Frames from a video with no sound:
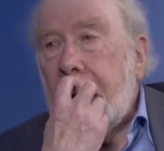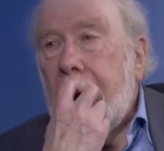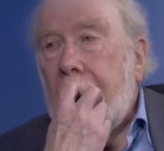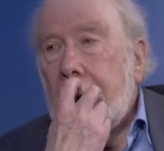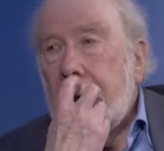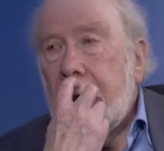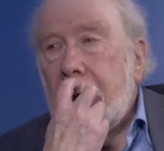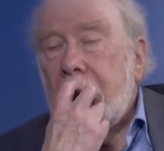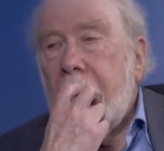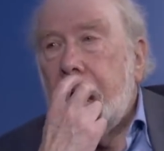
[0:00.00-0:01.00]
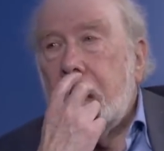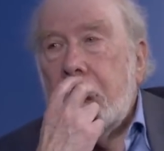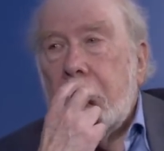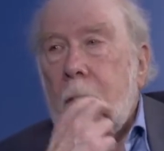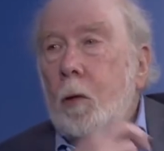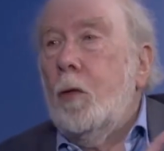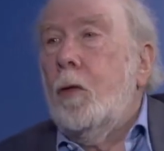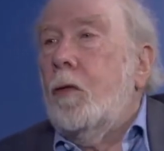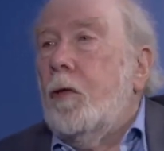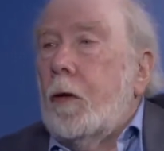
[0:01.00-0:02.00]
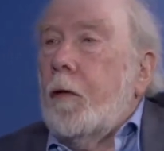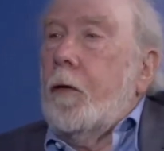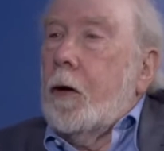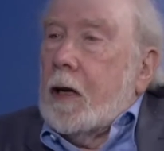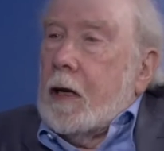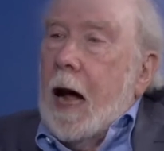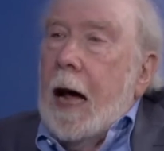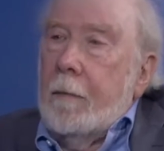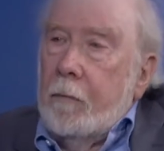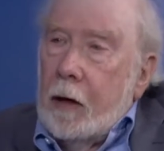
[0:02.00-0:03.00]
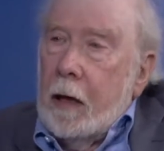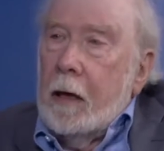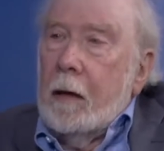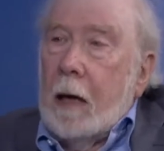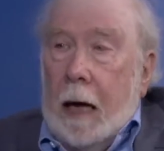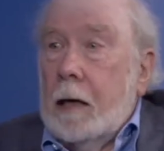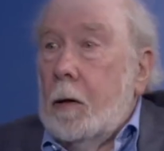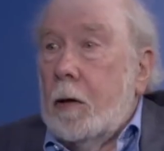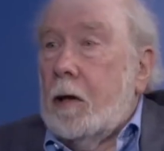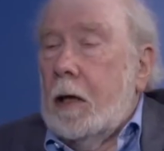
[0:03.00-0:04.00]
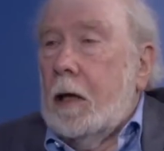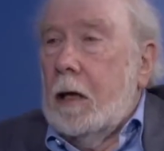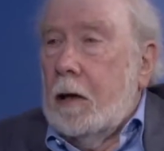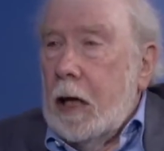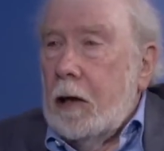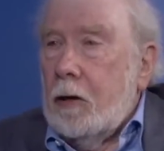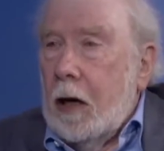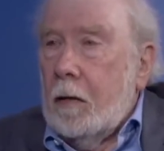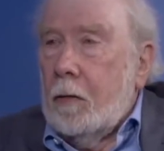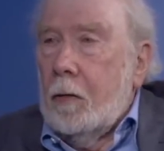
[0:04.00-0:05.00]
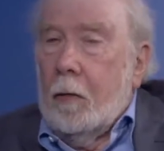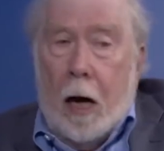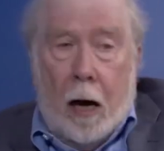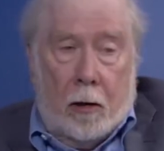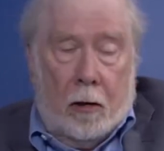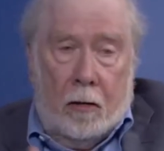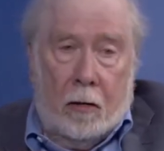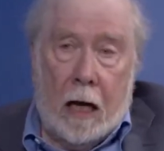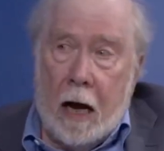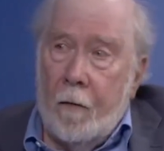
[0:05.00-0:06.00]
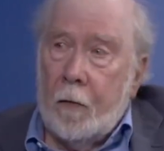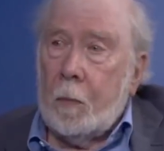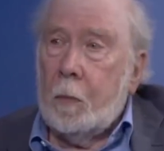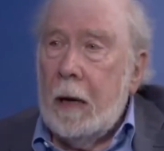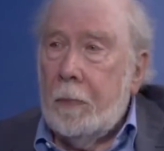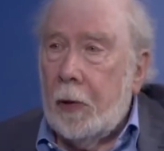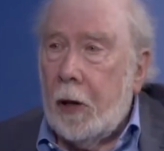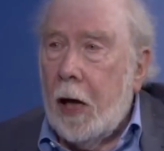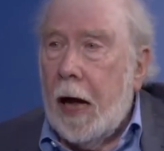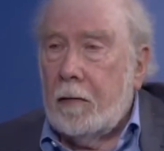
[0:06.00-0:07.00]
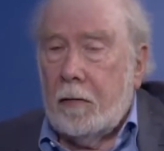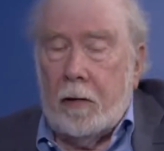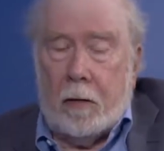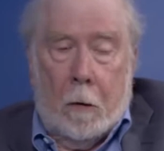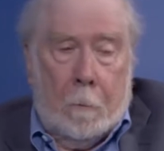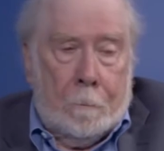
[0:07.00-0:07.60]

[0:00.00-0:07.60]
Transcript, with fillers: and in 72, for the first time, we, I used it in teaching to large 300 people classes.